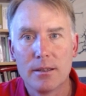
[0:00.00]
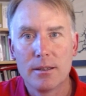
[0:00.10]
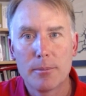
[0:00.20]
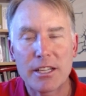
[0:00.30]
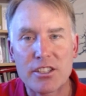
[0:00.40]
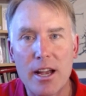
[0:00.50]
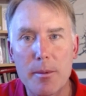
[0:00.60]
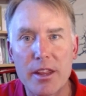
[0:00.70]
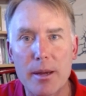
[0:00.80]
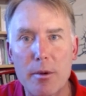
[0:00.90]
But some
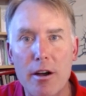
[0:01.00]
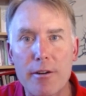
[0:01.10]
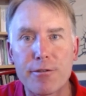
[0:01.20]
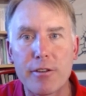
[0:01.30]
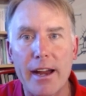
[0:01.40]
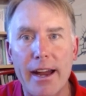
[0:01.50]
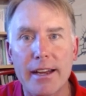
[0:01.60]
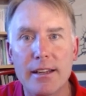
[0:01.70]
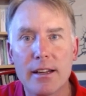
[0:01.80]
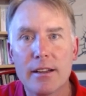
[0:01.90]
of them are
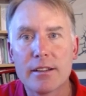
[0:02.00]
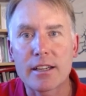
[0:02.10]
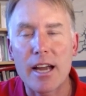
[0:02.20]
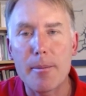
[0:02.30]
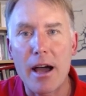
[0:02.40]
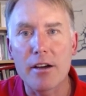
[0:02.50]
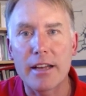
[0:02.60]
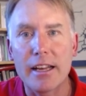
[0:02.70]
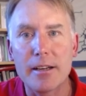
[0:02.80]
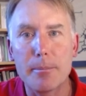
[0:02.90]
afraid to come out
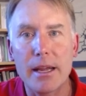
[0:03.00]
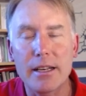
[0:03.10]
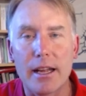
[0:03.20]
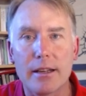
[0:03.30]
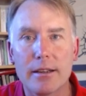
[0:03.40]
and admit it.